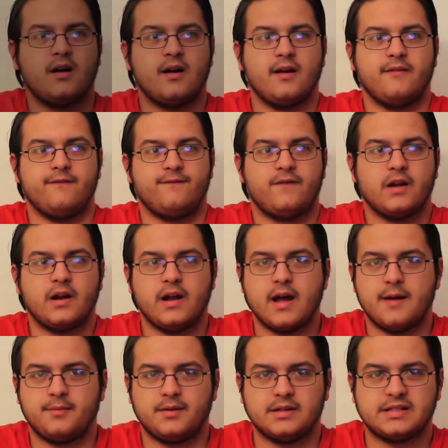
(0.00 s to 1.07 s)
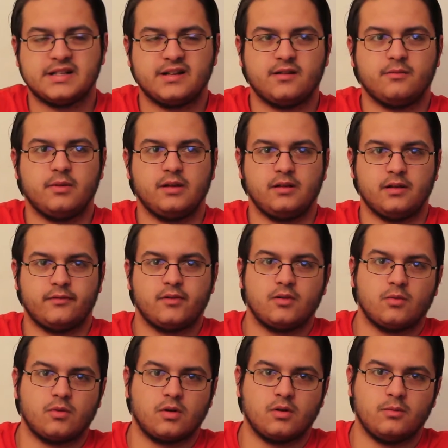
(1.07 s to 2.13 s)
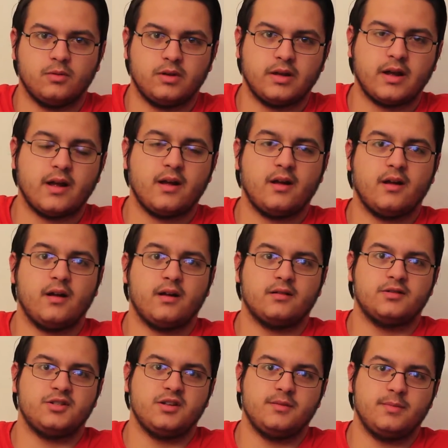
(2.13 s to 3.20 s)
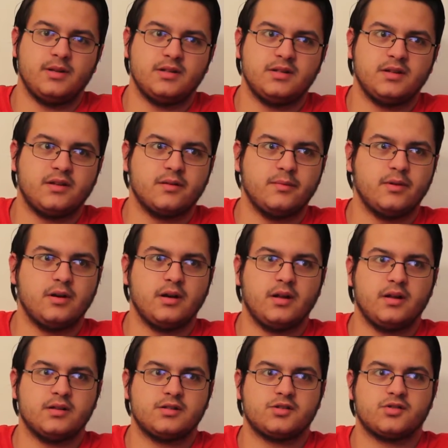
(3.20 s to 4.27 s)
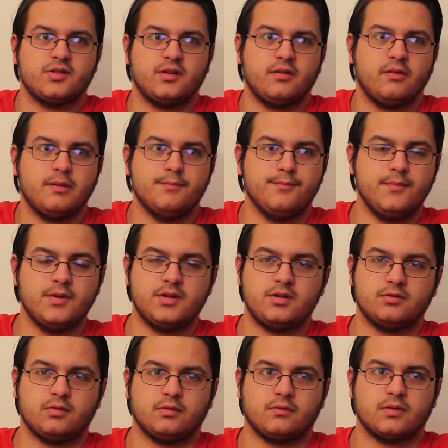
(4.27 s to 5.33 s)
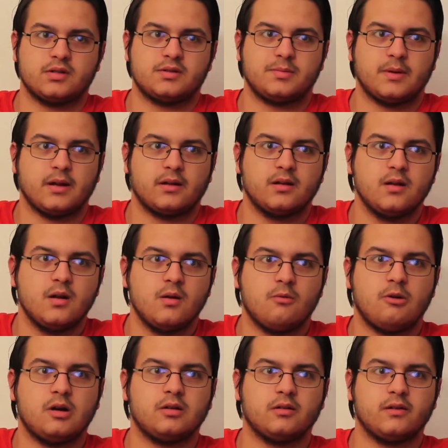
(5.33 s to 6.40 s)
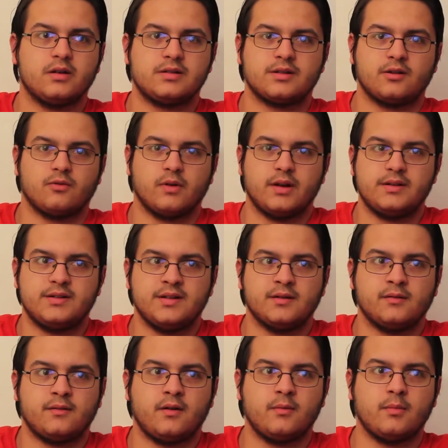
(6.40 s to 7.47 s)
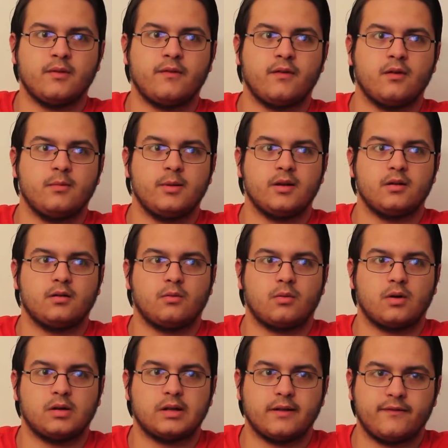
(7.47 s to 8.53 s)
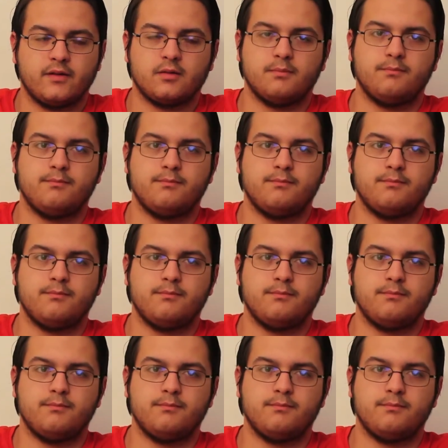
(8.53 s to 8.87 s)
I am very happy to say that we live in a world where the LGBT community is treated with mutual respect. While there is a great deal of homophobia in the world, I feel